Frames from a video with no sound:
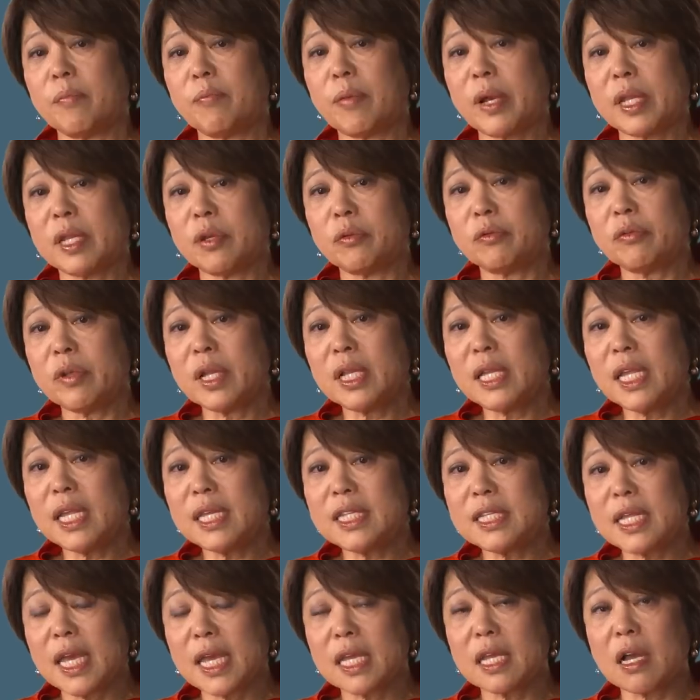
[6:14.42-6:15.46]
but it really
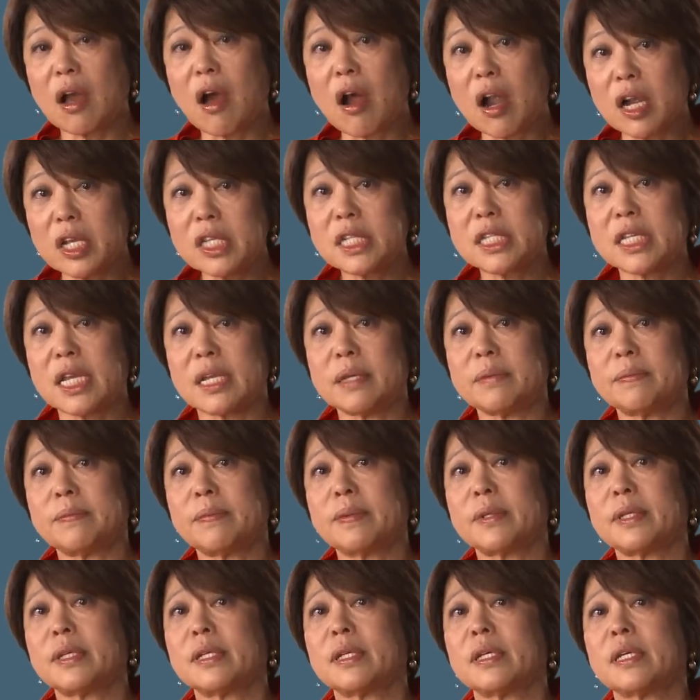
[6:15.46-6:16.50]
takes hardship
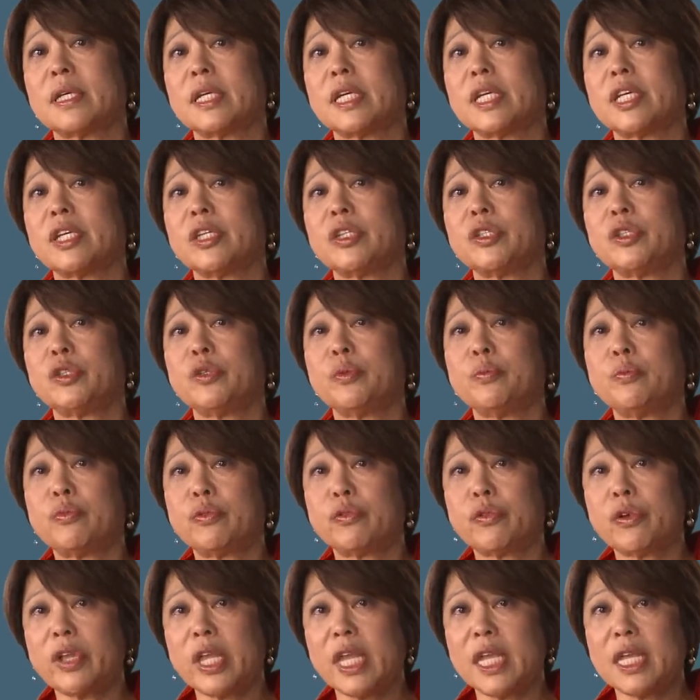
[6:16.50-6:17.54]
to
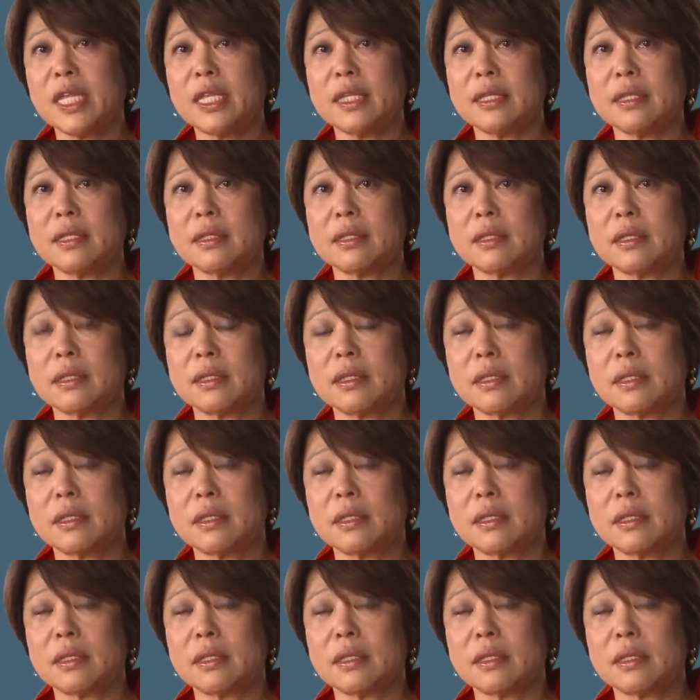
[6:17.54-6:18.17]
bring